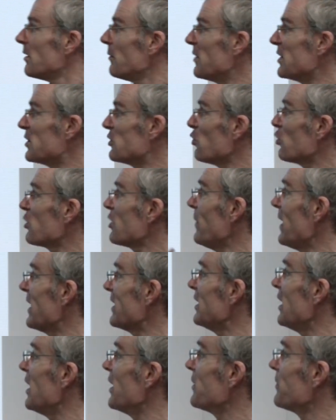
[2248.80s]
It's all
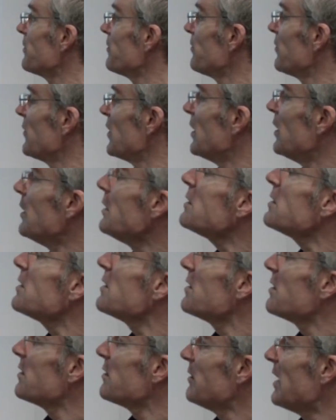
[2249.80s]
command line.
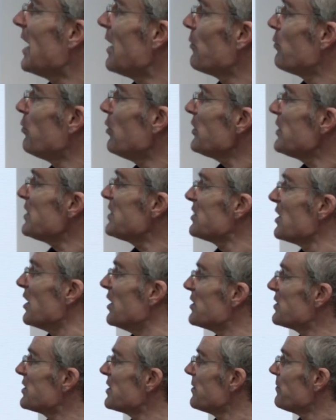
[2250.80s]
Now, what it
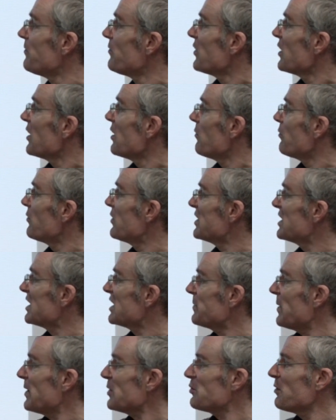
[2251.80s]
does, there's a
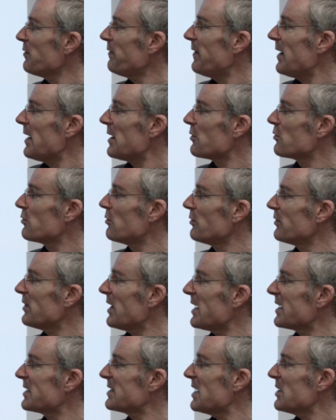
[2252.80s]
special file called
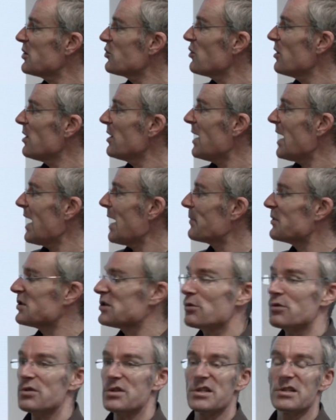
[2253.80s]
etc app
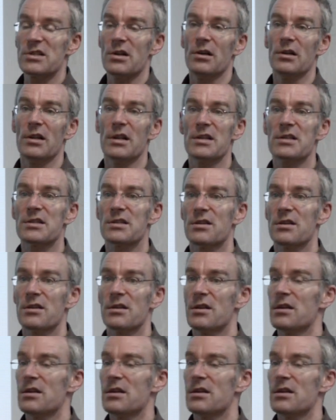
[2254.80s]
sources.list,